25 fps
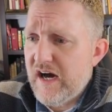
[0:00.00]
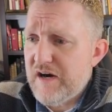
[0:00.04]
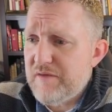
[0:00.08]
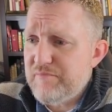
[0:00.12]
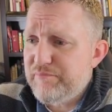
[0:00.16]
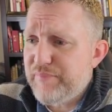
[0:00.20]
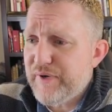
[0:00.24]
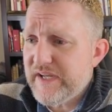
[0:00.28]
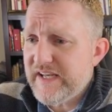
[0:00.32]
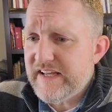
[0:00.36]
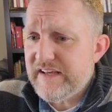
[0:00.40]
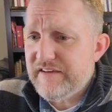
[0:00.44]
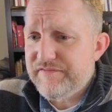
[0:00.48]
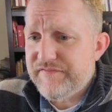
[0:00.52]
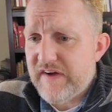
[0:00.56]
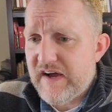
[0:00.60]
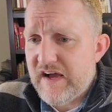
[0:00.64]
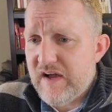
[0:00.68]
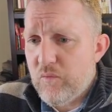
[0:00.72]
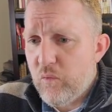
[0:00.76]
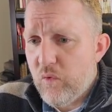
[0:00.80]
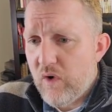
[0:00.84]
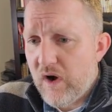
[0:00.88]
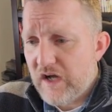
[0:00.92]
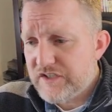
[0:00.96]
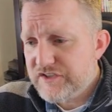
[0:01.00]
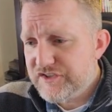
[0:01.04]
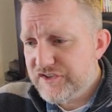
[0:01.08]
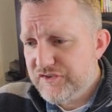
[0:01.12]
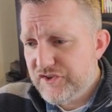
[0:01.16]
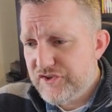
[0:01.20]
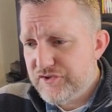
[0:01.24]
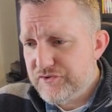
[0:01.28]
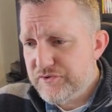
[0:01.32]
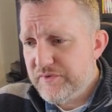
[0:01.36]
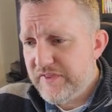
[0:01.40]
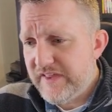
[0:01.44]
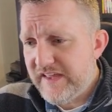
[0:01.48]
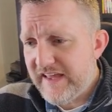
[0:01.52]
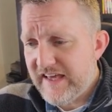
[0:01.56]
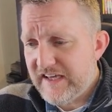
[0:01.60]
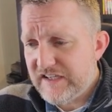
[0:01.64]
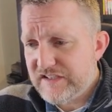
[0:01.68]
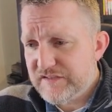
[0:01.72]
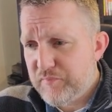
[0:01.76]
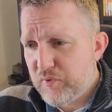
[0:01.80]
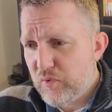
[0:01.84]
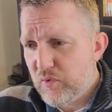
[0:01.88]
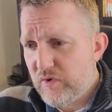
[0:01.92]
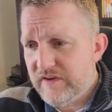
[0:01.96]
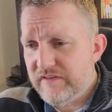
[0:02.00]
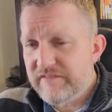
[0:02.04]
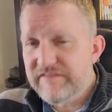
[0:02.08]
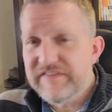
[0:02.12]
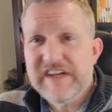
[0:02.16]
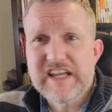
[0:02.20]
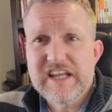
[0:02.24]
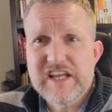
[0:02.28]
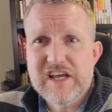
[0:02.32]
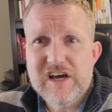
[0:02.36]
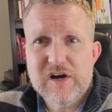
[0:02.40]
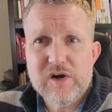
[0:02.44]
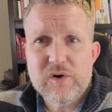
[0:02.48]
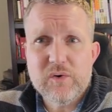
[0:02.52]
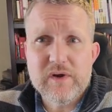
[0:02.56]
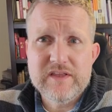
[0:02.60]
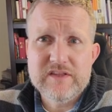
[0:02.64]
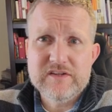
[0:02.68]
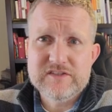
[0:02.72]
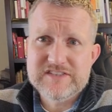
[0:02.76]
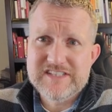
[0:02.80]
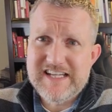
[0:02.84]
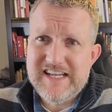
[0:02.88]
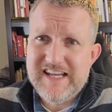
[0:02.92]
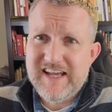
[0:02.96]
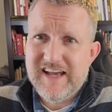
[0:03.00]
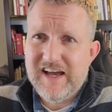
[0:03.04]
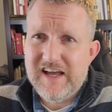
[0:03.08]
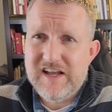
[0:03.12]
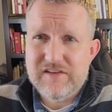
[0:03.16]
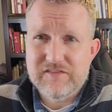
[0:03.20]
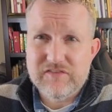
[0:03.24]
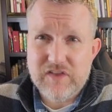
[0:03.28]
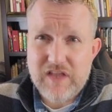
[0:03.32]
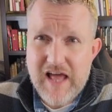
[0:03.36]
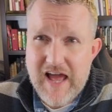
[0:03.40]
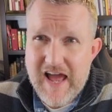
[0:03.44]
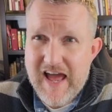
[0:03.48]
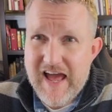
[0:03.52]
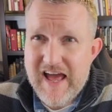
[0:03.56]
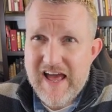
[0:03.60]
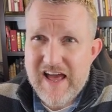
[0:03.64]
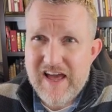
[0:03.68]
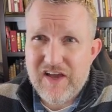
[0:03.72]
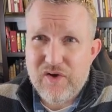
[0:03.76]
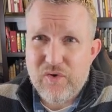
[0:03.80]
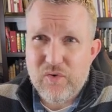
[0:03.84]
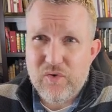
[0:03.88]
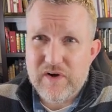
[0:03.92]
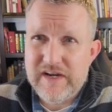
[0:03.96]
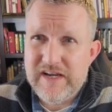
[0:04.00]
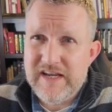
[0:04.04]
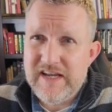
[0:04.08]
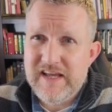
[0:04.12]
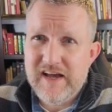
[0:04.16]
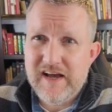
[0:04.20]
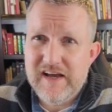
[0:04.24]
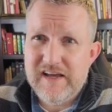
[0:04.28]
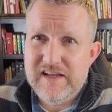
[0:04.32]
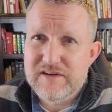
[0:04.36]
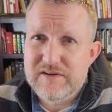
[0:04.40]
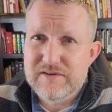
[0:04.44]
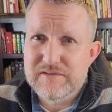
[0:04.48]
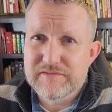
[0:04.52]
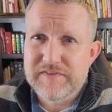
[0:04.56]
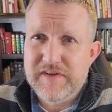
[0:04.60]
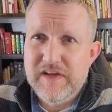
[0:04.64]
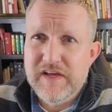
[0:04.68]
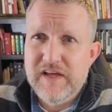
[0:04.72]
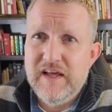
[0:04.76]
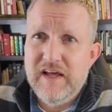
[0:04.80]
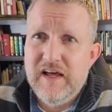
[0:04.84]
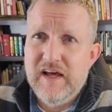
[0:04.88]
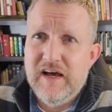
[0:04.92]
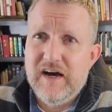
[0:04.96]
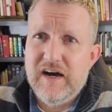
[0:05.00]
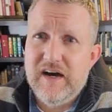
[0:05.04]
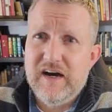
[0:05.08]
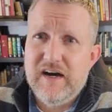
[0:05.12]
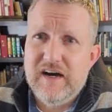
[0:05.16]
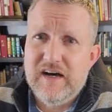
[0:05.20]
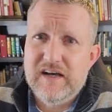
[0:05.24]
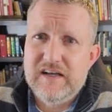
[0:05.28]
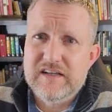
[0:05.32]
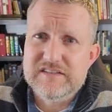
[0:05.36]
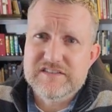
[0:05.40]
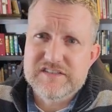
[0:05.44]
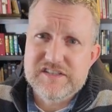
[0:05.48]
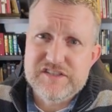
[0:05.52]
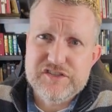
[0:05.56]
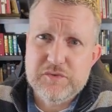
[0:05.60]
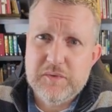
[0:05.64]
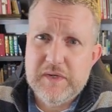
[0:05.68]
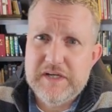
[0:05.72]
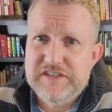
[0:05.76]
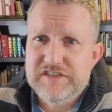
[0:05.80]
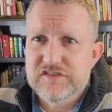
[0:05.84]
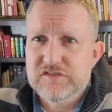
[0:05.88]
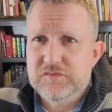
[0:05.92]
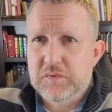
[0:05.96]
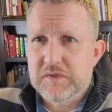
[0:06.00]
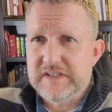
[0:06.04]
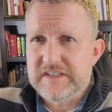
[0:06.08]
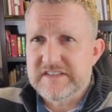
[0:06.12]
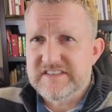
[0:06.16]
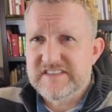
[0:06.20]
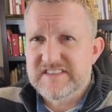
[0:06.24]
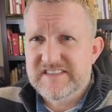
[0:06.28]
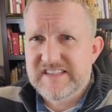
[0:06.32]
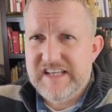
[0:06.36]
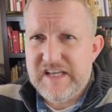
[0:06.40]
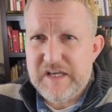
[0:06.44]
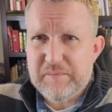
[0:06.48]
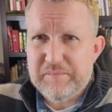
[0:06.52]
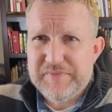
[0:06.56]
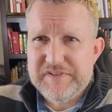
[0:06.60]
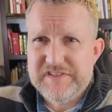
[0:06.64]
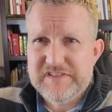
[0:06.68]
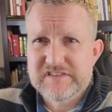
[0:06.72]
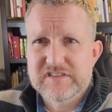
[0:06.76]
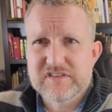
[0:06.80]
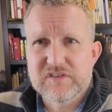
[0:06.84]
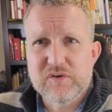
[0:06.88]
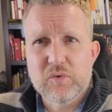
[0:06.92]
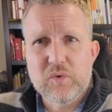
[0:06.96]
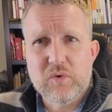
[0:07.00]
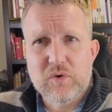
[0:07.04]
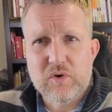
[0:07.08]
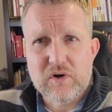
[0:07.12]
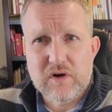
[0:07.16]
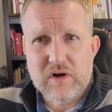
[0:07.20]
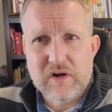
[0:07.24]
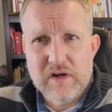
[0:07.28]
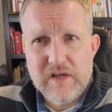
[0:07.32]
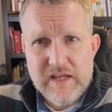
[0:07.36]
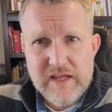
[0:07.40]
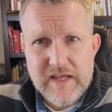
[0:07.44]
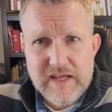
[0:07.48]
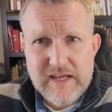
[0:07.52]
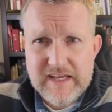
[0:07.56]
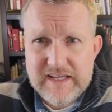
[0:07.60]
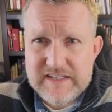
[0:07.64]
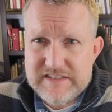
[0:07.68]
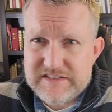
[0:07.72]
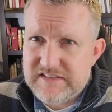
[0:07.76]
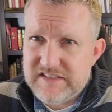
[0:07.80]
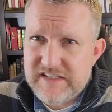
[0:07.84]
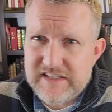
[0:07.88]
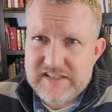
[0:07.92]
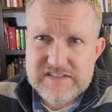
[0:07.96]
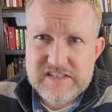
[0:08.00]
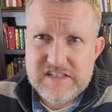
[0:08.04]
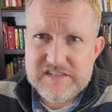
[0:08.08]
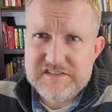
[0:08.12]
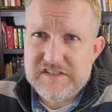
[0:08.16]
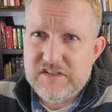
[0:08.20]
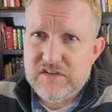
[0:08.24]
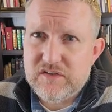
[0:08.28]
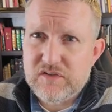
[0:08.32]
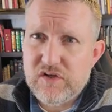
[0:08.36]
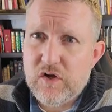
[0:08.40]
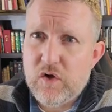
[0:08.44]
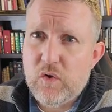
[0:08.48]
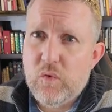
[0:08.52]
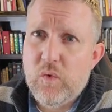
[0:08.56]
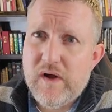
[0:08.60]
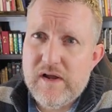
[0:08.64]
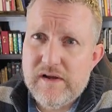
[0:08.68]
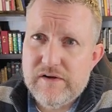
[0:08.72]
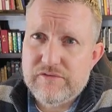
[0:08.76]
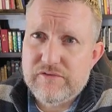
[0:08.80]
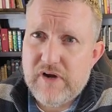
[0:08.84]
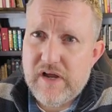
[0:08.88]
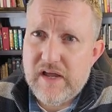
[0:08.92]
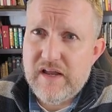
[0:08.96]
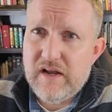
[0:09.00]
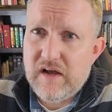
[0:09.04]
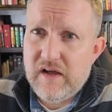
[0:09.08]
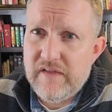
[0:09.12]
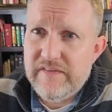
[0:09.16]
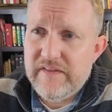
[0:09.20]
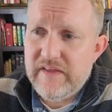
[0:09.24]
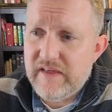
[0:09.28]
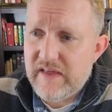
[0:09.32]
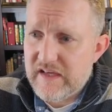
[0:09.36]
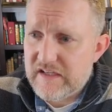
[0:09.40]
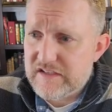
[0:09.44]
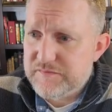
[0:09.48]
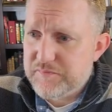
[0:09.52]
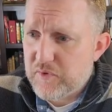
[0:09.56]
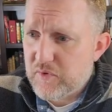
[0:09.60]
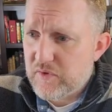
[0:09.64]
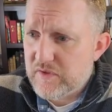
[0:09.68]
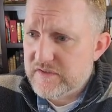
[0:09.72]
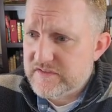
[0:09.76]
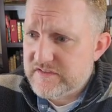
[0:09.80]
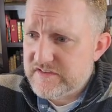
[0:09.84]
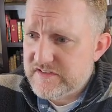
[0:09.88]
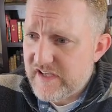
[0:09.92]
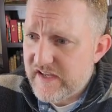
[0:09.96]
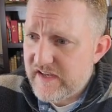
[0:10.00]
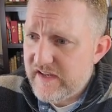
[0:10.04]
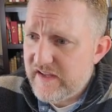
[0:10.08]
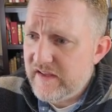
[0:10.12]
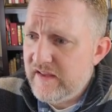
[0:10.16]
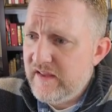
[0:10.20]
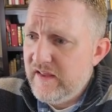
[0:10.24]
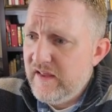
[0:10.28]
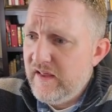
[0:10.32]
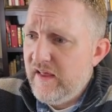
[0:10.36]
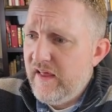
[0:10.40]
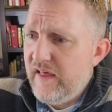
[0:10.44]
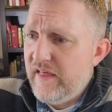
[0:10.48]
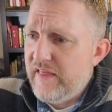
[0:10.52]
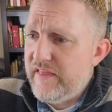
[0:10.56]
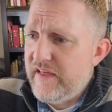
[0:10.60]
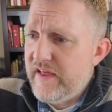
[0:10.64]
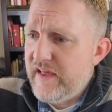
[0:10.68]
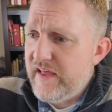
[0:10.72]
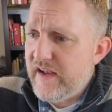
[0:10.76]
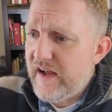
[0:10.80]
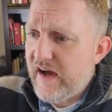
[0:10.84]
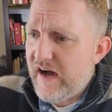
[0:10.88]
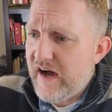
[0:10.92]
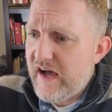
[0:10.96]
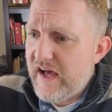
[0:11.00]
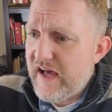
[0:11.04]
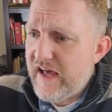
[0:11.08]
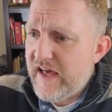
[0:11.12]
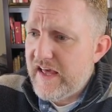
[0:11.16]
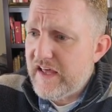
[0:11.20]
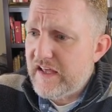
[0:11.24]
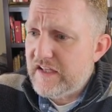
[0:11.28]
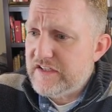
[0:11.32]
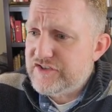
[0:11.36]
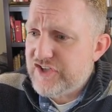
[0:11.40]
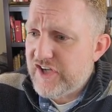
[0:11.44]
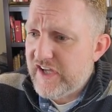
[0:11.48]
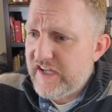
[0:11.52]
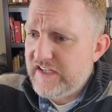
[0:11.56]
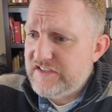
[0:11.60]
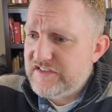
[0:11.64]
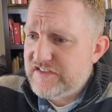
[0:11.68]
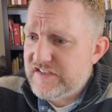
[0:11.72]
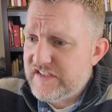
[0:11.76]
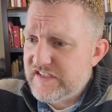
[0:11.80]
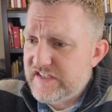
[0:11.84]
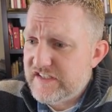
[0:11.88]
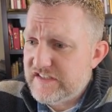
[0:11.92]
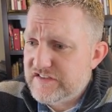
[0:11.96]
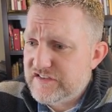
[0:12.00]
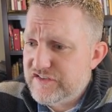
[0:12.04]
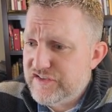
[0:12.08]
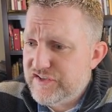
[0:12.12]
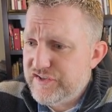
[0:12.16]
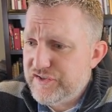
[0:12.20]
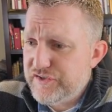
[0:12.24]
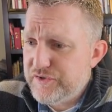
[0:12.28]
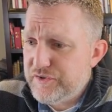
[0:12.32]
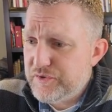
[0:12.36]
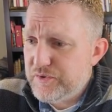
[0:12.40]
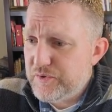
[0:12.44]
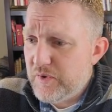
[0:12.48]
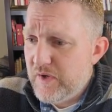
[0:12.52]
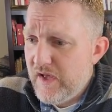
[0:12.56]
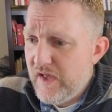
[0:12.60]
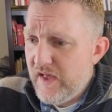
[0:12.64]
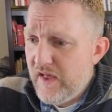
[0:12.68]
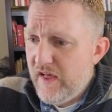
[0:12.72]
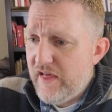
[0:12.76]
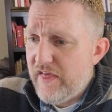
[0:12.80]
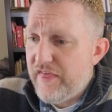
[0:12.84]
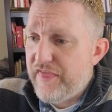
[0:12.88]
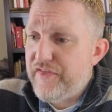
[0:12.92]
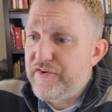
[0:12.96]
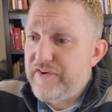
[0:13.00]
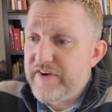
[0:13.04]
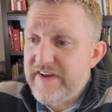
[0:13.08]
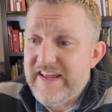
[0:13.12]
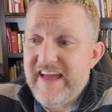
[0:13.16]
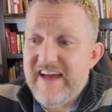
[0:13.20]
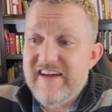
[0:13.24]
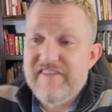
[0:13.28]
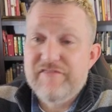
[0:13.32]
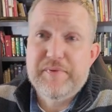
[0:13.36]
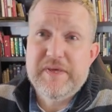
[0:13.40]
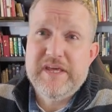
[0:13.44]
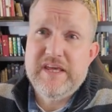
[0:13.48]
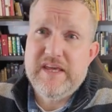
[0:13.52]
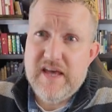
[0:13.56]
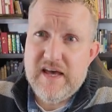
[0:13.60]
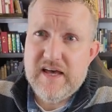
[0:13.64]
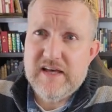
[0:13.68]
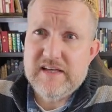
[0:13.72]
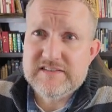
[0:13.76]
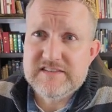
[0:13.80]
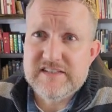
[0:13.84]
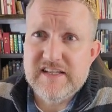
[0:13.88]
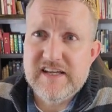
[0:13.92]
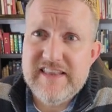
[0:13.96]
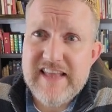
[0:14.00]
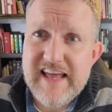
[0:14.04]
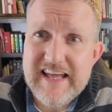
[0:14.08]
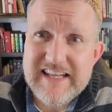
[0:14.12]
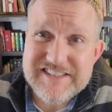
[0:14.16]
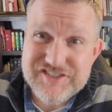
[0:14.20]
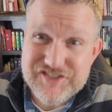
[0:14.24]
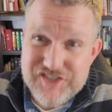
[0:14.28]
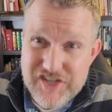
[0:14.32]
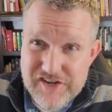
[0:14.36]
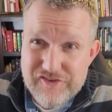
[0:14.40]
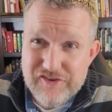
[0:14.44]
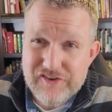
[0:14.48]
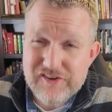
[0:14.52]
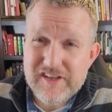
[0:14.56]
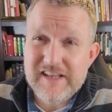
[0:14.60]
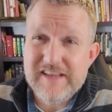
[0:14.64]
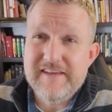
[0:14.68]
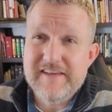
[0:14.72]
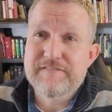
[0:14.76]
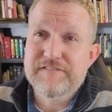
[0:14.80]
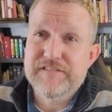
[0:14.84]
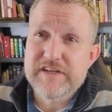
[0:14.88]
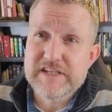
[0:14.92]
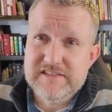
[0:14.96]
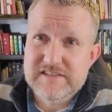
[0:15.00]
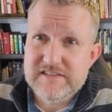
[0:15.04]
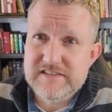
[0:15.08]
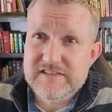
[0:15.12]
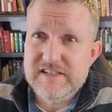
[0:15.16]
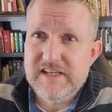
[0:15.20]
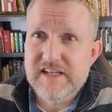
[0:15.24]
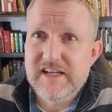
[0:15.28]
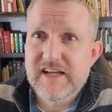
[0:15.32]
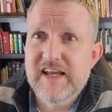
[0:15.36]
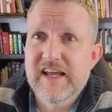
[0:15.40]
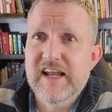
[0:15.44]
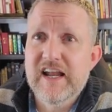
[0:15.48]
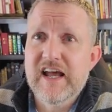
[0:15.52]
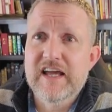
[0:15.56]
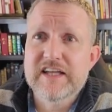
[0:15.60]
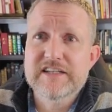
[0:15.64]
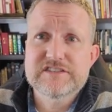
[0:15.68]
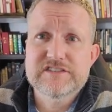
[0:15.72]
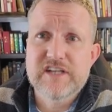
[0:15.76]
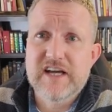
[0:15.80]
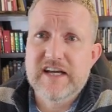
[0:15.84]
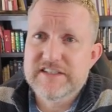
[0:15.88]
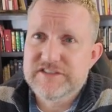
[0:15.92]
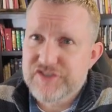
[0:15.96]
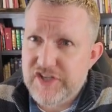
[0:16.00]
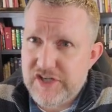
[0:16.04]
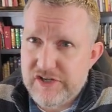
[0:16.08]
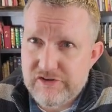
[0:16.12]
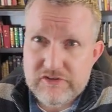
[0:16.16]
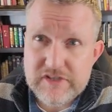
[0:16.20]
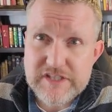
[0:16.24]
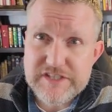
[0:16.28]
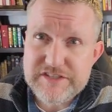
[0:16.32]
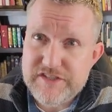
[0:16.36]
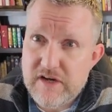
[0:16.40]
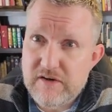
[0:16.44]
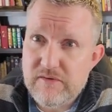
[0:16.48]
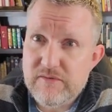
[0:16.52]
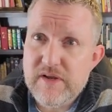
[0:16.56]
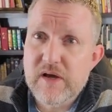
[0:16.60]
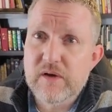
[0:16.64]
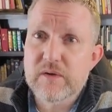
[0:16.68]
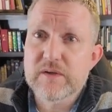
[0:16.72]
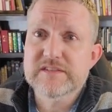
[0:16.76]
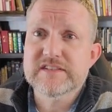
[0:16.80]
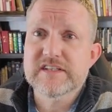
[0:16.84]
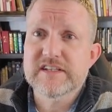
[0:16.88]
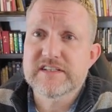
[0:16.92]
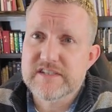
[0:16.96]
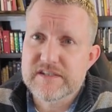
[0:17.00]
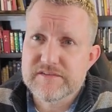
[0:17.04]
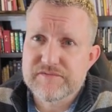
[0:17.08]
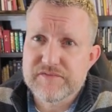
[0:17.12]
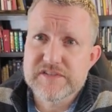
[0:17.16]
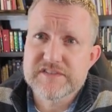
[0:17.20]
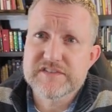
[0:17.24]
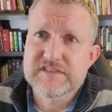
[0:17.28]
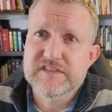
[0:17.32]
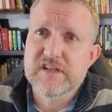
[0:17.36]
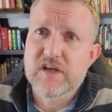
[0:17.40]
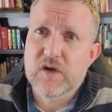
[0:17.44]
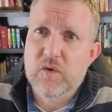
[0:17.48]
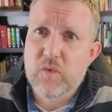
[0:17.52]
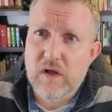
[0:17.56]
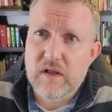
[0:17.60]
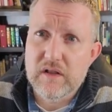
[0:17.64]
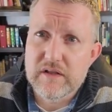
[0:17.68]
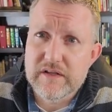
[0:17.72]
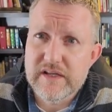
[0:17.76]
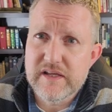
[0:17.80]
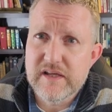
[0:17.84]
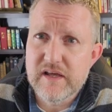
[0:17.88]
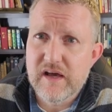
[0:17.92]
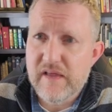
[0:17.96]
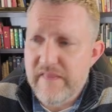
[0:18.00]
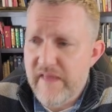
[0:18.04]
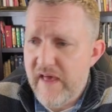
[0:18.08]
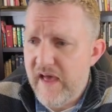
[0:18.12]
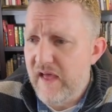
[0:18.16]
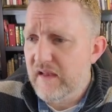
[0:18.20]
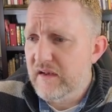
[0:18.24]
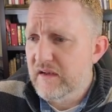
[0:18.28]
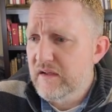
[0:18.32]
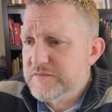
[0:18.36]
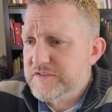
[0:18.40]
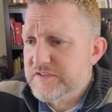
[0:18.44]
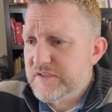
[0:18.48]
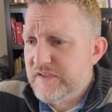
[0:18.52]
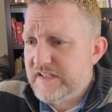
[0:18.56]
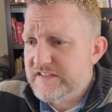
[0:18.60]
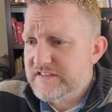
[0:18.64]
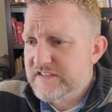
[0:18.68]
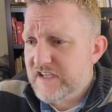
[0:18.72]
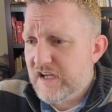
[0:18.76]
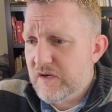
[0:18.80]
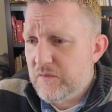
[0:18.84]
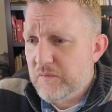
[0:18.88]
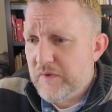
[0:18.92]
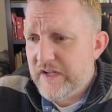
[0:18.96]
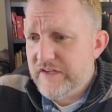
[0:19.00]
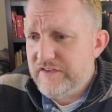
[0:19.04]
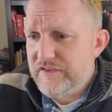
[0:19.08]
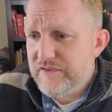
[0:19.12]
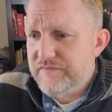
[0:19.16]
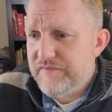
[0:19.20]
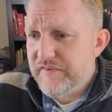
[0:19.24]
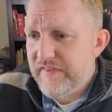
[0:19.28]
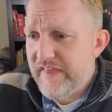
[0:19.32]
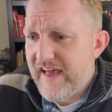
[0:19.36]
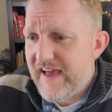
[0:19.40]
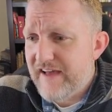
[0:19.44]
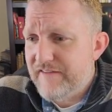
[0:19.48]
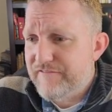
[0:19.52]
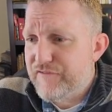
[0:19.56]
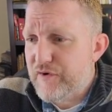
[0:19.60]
But if I watch through the exported video and there's any kind of lag or any kind of situations where it skips or it doesn't look quite right on the export setting, then I change this to 30 FPS, and that generally fixes it, and I generally don't notice a difference in the quality on that. So that's kind of what I do for that.